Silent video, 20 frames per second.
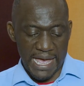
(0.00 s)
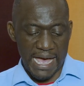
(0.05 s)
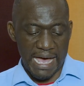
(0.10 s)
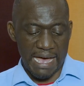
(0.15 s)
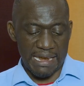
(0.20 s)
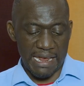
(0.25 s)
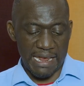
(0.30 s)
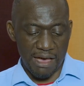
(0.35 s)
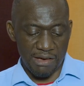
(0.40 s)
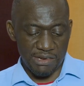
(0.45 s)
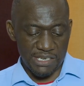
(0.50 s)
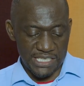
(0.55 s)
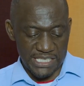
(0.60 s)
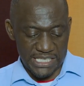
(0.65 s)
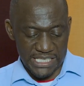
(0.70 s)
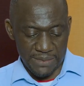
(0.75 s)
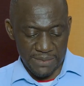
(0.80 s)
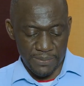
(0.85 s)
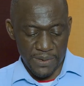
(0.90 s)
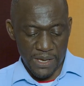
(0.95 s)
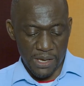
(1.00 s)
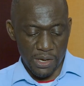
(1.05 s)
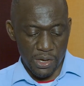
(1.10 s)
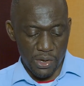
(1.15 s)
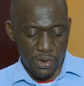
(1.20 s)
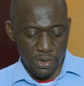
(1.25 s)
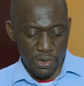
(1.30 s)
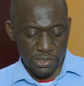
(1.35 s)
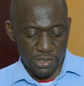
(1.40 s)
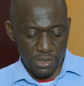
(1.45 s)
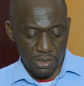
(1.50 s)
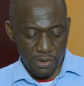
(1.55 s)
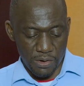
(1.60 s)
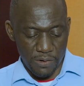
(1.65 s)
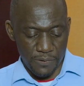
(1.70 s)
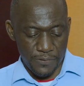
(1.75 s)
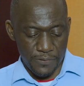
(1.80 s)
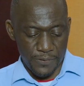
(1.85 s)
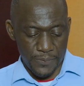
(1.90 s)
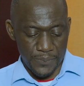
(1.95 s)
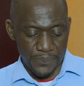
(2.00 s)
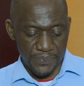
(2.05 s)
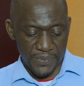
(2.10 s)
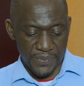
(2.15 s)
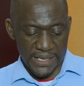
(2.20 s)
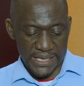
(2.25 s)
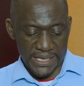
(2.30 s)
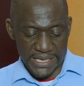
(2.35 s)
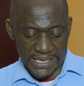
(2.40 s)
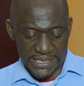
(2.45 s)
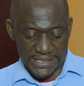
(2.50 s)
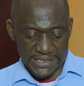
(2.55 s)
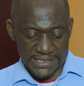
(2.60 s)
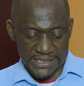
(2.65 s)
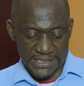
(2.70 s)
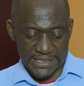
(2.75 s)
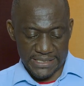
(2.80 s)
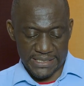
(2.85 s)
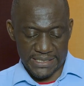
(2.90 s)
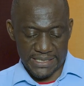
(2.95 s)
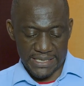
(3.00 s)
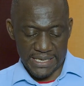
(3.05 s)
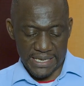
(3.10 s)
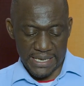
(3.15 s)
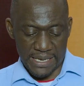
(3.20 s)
and how deep God's love is.